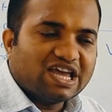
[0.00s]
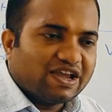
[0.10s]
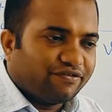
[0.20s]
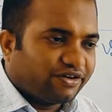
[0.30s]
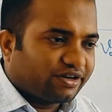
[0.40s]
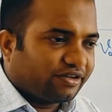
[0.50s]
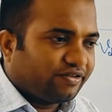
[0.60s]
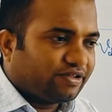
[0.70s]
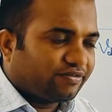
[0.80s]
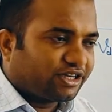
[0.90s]
If
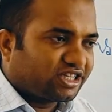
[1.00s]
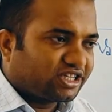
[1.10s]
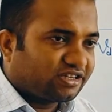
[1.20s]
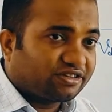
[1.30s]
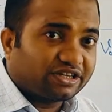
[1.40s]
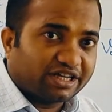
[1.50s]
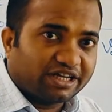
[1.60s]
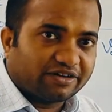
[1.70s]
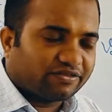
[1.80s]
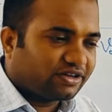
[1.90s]
the Vergence is
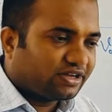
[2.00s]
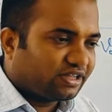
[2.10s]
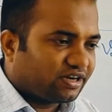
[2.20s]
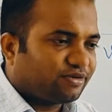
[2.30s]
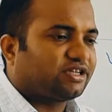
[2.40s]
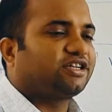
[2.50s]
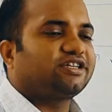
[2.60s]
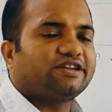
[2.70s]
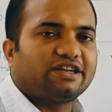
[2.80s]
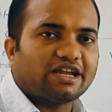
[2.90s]
negative, that means
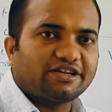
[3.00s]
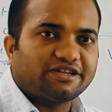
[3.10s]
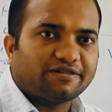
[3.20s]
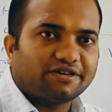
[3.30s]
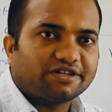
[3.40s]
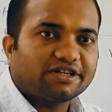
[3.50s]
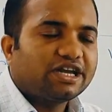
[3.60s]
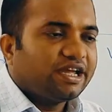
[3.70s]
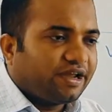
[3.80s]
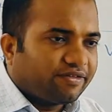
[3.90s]
light is diverging.
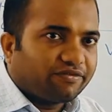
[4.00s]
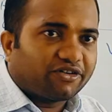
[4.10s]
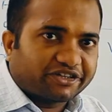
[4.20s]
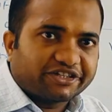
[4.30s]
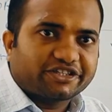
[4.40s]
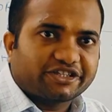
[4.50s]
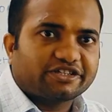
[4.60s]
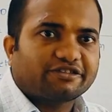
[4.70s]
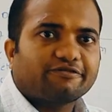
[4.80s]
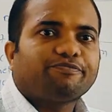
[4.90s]
If the Vergence
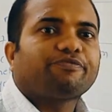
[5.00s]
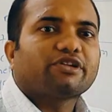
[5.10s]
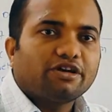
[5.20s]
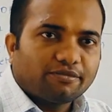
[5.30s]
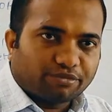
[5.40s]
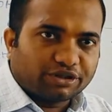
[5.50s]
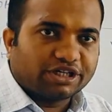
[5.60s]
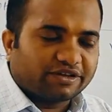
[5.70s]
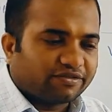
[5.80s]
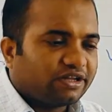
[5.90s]
is
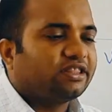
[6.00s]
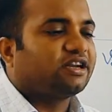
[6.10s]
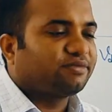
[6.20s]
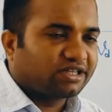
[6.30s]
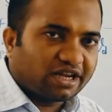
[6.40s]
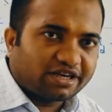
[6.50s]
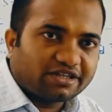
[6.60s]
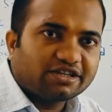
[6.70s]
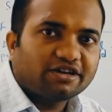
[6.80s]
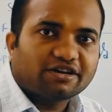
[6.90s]
positive, that means light
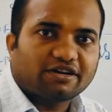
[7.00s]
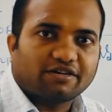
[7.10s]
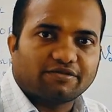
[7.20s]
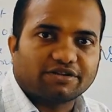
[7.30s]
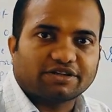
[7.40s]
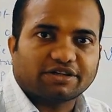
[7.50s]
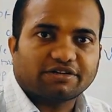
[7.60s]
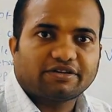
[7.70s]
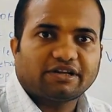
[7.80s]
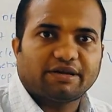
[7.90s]
is
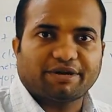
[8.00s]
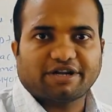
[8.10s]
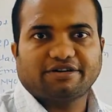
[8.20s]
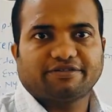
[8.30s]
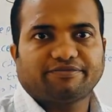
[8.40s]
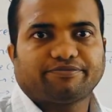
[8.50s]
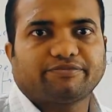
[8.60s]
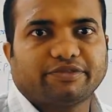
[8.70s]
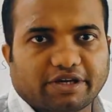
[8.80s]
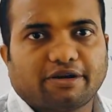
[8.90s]
converging. Am I right?
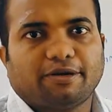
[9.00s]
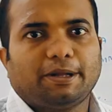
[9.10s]
Yeah.